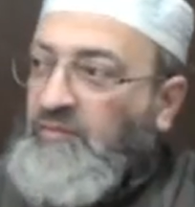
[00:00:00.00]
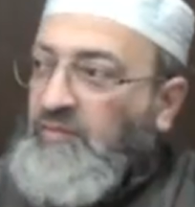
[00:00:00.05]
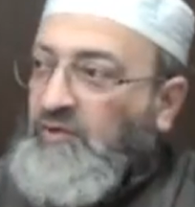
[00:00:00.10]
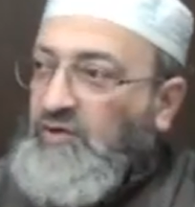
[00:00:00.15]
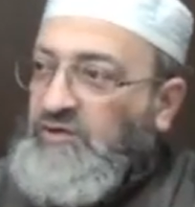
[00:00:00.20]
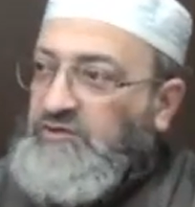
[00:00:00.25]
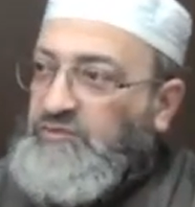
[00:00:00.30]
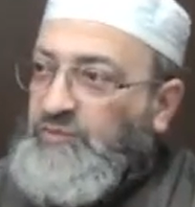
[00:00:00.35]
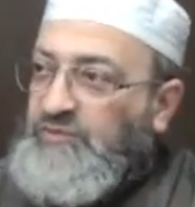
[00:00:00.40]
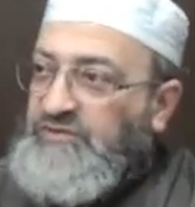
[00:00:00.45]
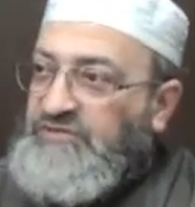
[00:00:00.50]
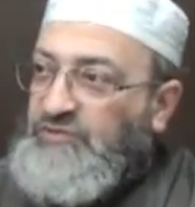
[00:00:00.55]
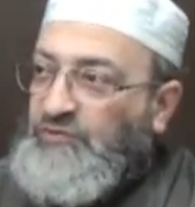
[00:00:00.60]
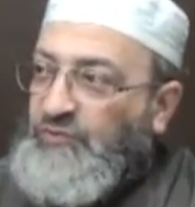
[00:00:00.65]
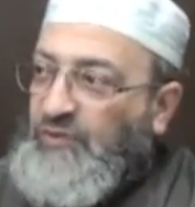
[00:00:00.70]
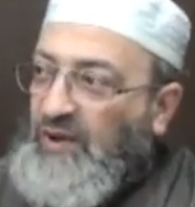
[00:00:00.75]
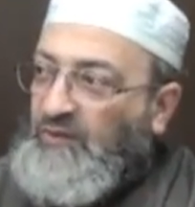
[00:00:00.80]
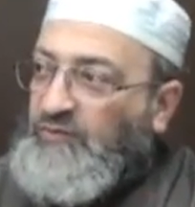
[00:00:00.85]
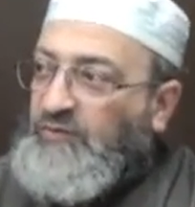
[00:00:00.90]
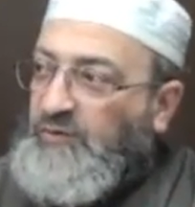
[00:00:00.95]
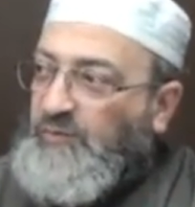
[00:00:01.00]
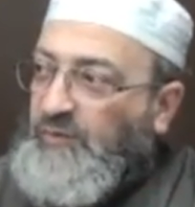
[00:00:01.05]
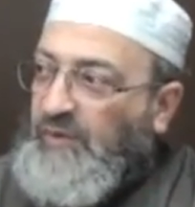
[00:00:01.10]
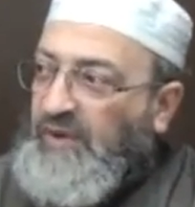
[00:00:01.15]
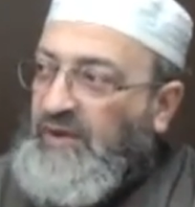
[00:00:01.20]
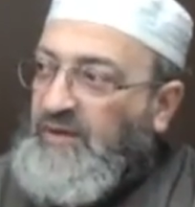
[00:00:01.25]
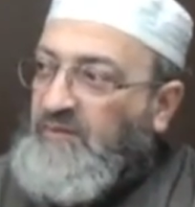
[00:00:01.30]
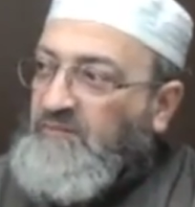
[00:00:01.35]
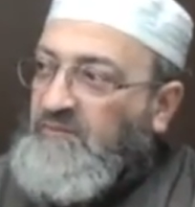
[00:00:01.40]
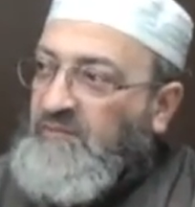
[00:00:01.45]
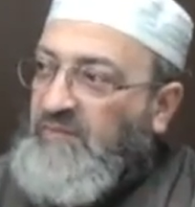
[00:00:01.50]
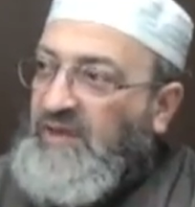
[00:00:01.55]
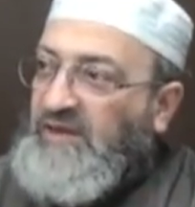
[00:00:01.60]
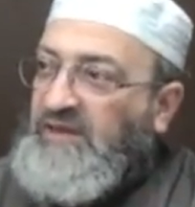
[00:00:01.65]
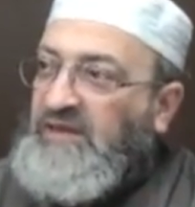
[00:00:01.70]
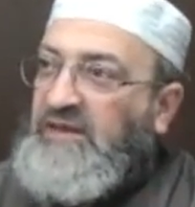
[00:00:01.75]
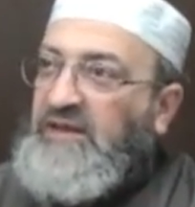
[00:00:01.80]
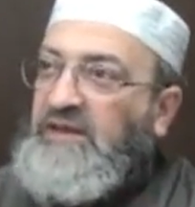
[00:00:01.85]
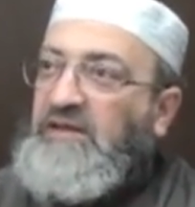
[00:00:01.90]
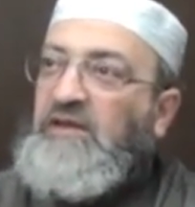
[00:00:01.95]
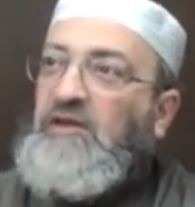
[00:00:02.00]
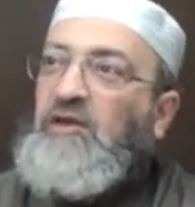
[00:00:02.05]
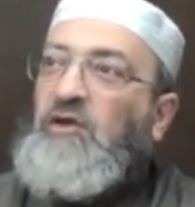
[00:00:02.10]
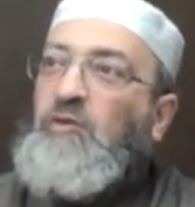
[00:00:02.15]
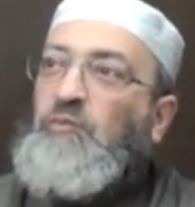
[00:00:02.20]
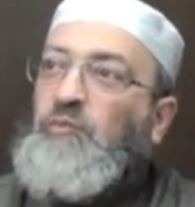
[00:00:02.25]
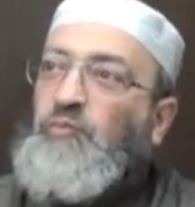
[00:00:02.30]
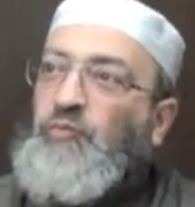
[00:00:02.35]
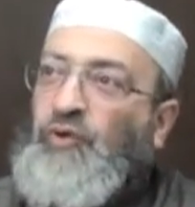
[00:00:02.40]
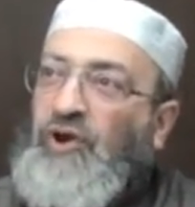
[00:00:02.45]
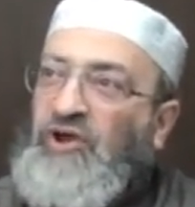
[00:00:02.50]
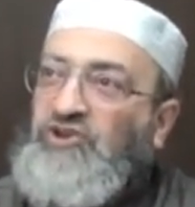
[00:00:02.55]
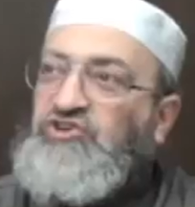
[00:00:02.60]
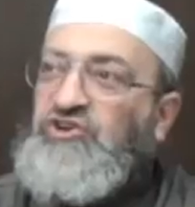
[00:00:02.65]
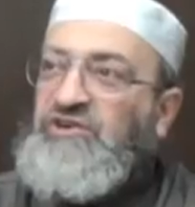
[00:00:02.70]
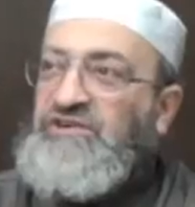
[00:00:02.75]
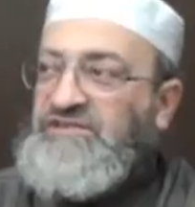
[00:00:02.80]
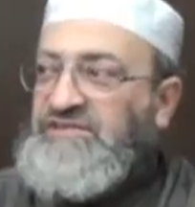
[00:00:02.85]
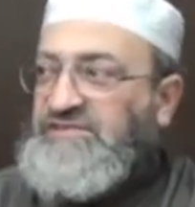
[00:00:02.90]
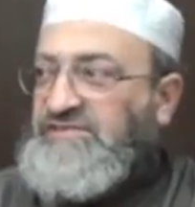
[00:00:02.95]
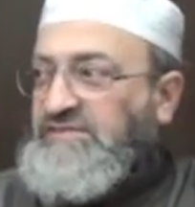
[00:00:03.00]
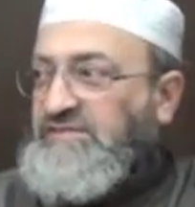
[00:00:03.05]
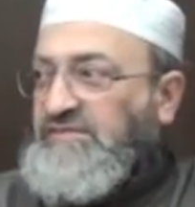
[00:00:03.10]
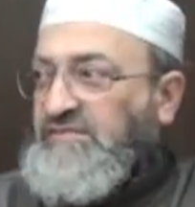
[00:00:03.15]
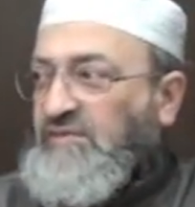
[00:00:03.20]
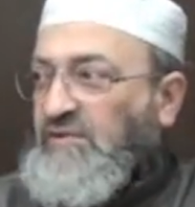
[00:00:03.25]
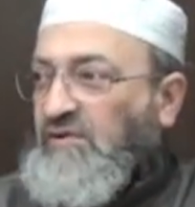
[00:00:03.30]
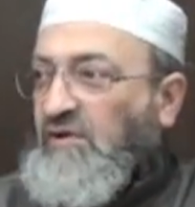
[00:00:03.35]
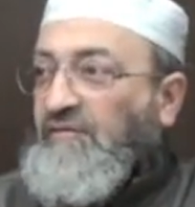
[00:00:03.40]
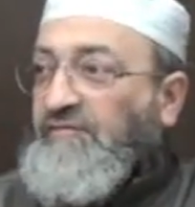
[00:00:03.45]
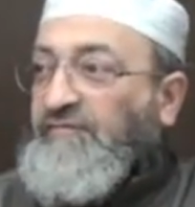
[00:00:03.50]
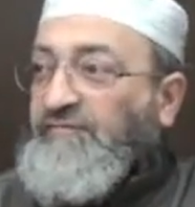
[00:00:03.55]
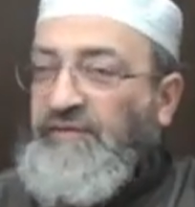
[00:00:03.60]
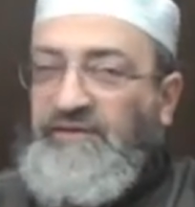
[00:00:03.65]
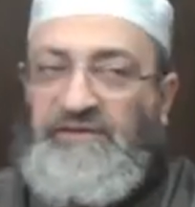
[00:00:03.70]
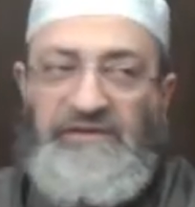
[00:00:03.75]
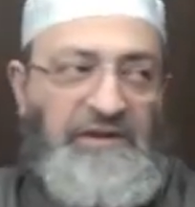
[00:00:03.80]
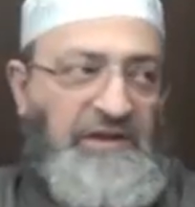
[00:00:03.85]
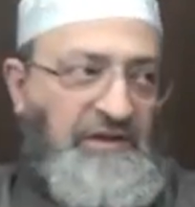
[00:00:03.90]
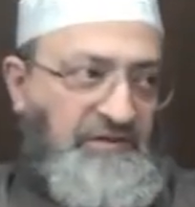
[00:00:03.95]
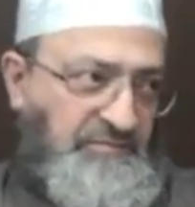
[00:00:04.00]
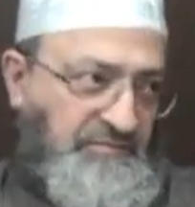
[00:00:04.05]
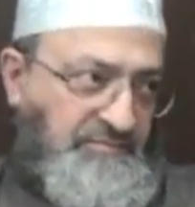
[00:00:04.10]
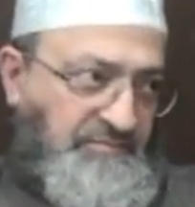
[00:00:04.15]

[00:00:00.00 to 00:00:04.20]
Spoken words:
Because we're surrounded by many pressures of fitna